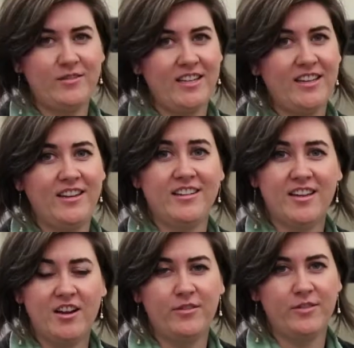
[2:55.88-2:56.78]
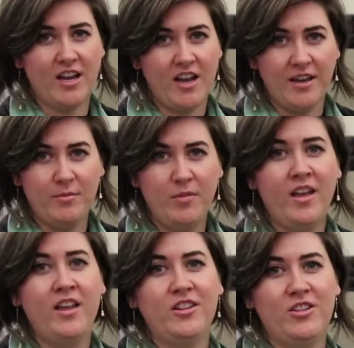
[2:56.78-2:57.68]
of taking a ton of time
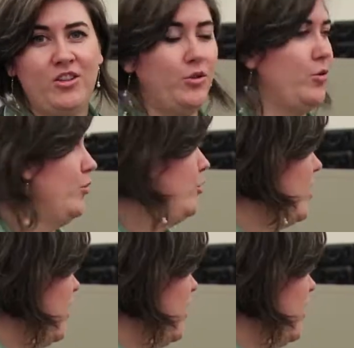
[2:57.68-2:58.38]
to